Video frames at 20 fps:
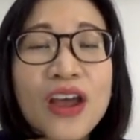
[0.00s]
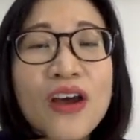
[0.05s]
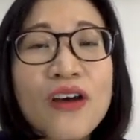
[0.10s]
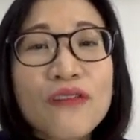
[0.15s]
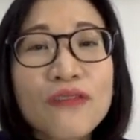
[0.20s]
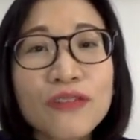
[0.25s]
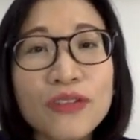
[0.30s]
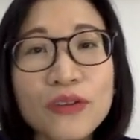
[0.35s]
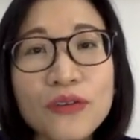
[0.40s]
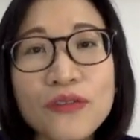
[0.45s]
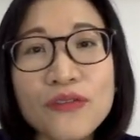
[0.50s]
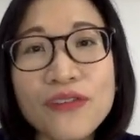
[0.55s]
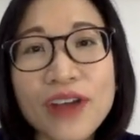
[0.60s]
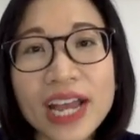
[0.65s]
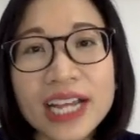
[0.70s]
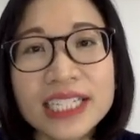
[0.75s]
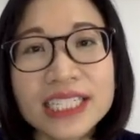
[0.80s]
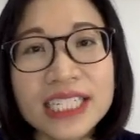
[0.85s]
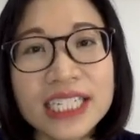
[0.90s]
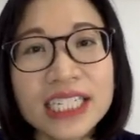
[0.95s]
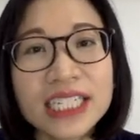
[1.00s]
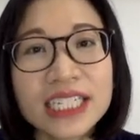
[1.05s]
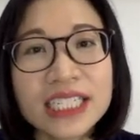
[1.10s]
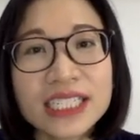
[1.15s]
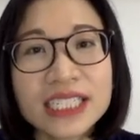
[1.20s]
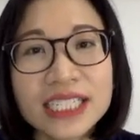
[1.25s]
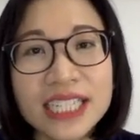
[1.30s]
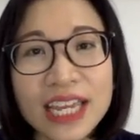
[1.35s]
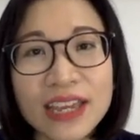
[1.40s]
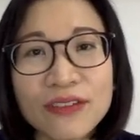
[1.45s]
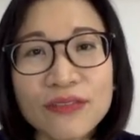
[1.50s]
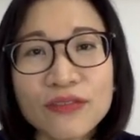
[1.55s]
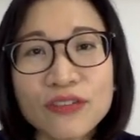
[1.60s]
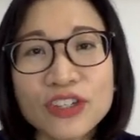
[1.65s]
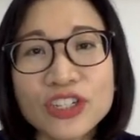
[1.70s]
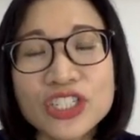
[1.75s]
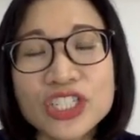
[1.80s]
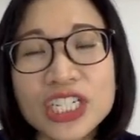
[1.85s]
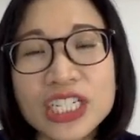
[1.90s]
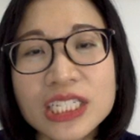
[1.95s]
Flu vaccine is safe
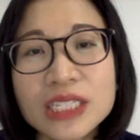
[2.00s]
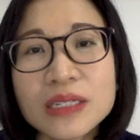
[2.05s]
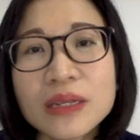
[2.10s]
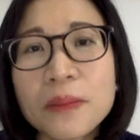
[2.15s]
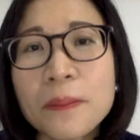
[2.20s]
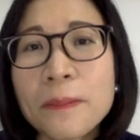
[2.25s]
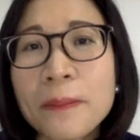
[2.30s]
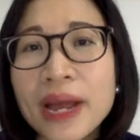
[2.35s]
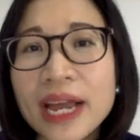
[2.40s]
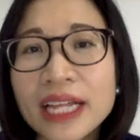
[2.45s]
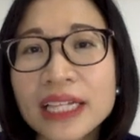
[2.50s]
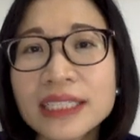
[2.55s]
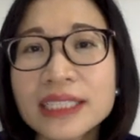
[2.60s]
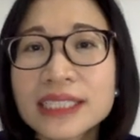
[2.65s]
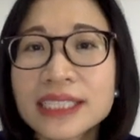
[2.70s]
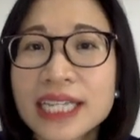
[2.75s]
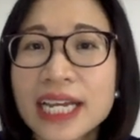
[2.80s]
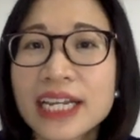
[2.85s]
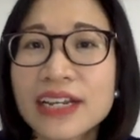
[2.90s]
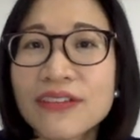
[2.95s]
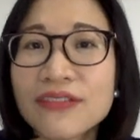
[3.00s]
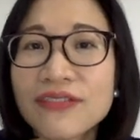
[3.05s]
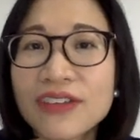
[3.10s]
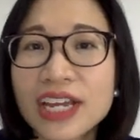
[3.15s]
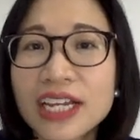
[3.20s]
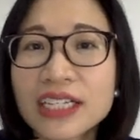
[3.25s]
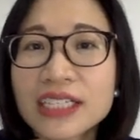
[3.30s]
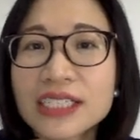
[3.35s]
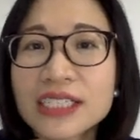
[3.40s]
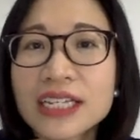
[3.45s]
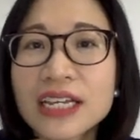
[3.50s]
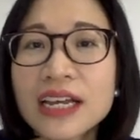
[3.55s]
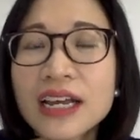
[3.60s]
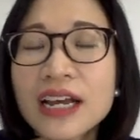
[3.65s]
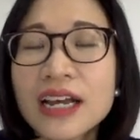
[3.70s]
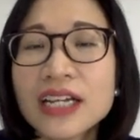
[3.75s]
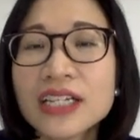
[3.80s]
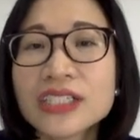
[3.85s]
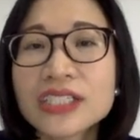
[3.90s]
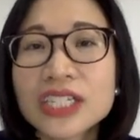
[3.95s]
with just mild side effects,
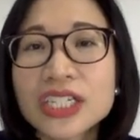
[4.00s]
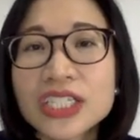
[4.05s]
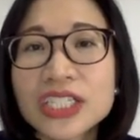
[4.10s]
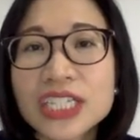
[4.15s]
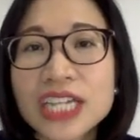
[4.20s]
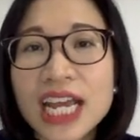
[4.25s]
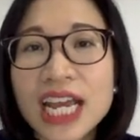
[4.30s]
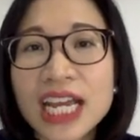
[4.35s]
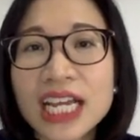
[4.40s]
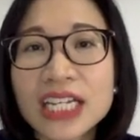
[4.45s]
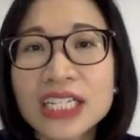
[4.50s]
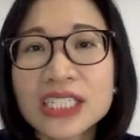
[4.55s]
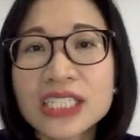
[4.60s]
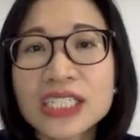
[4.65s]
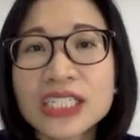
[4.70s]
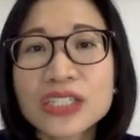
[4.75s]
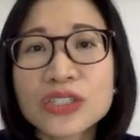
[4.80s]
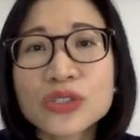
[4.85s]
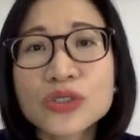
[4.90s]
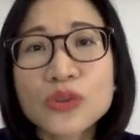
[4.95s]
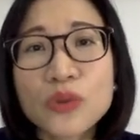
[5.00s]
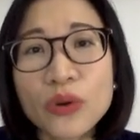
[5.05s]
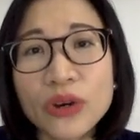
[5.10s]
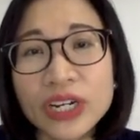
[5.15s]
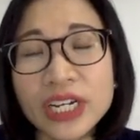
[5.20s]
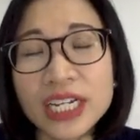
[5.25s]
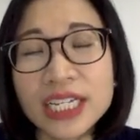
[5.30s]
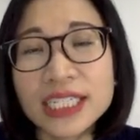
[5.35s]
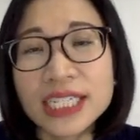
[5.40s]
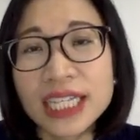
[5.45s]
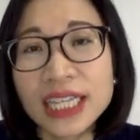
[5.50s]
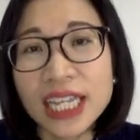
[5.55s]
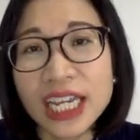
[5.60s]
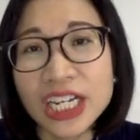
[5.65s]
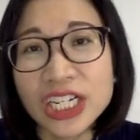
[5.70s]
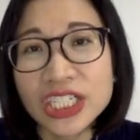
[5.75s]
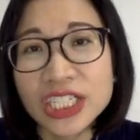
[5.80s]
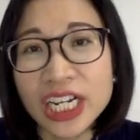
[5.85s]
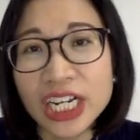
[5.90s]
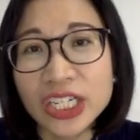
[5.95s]
such as soreness at the
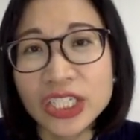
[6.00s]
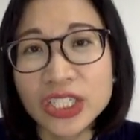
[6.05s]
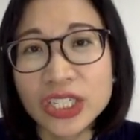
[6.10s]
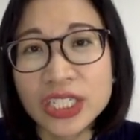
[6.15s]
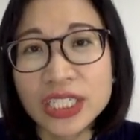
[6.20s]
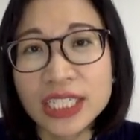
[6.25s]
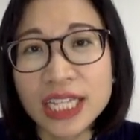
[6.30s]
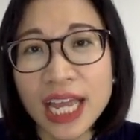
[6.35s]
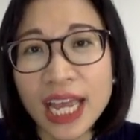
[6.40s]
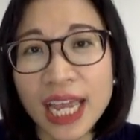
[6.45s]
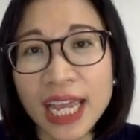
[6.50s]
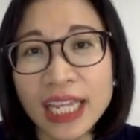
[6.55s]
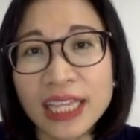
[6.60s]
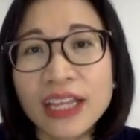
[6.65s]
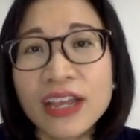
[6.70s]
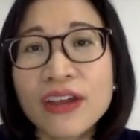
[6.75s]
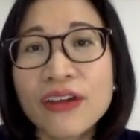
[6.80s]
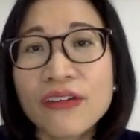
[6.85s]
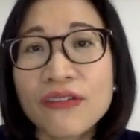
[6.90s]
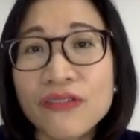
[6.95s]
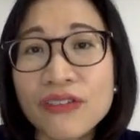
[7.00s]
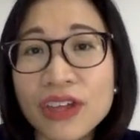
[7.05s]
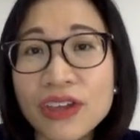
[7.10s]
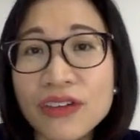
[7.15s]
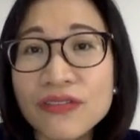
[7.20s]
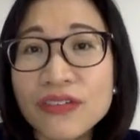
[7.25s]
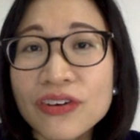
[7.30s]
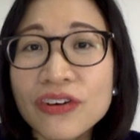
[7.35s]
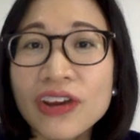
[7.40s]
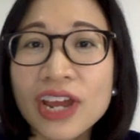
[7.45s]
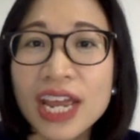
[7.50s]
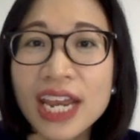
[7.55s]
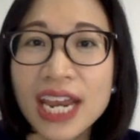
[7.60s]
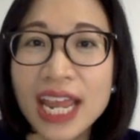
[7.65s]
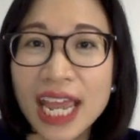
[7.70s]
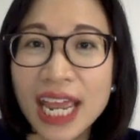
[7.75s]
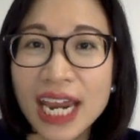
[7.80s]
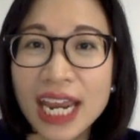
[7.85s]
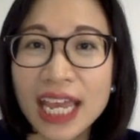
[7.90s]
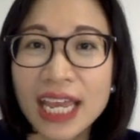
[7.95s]
injection site, fever, and
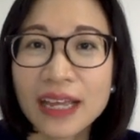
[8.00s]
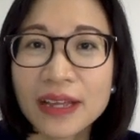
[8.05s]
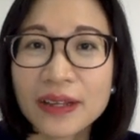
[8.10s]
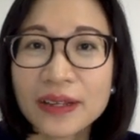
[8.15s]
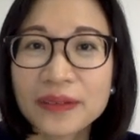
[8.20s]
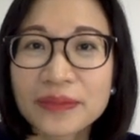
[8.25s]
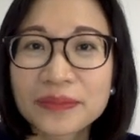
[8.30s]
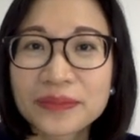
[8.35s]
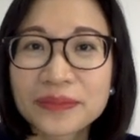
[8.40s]
headache.